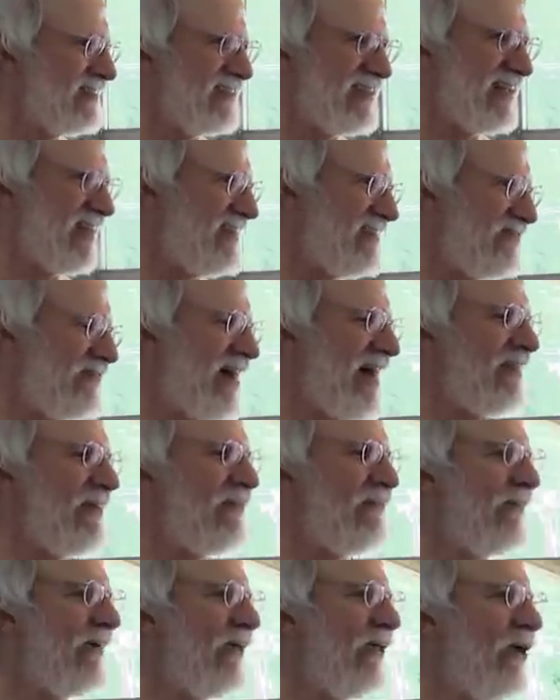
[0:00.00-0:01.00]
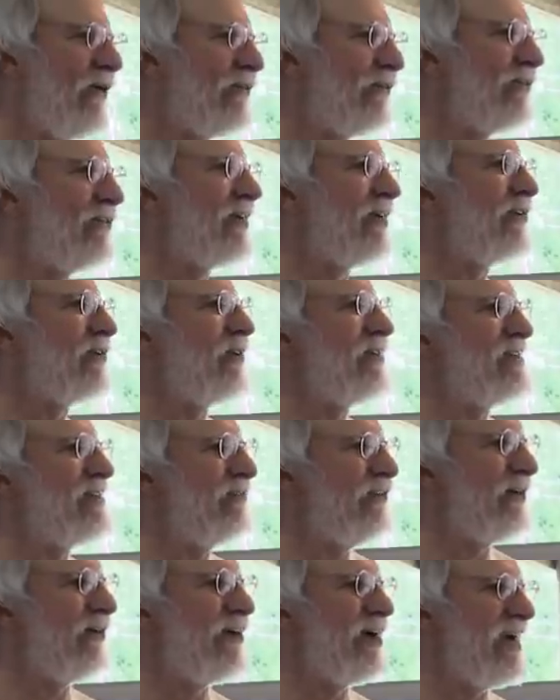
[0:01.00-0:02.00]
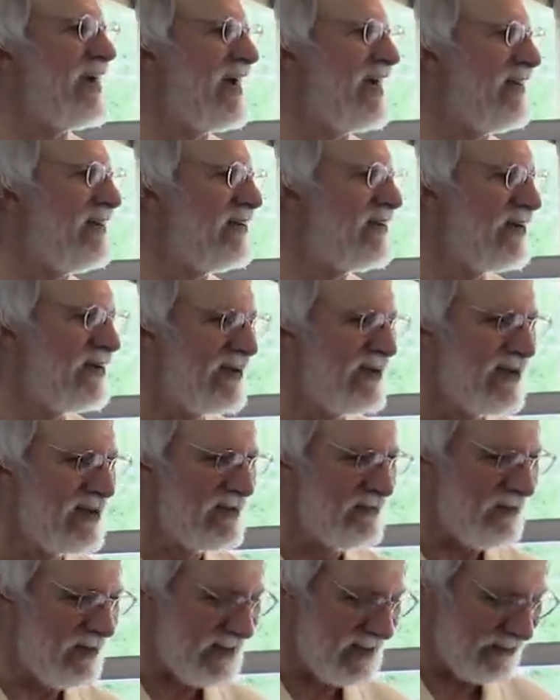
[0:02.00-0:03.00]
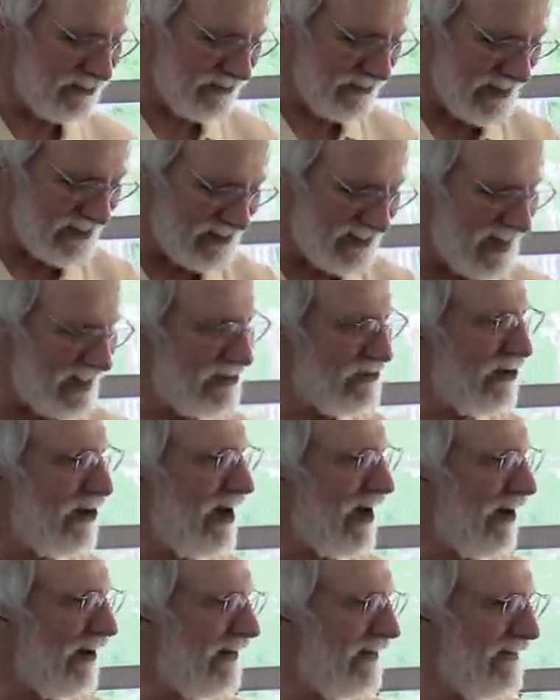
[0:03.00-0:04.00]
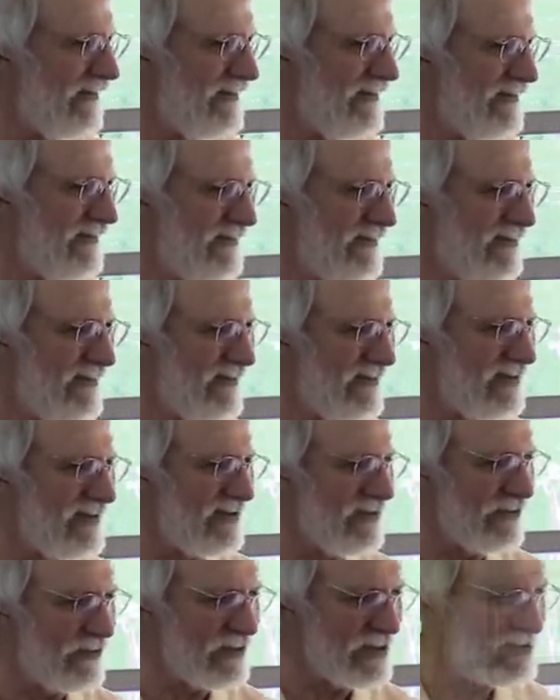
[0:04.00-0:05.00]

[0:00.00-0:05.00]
They finally fell over towards the very end, but they were like that tall. You have a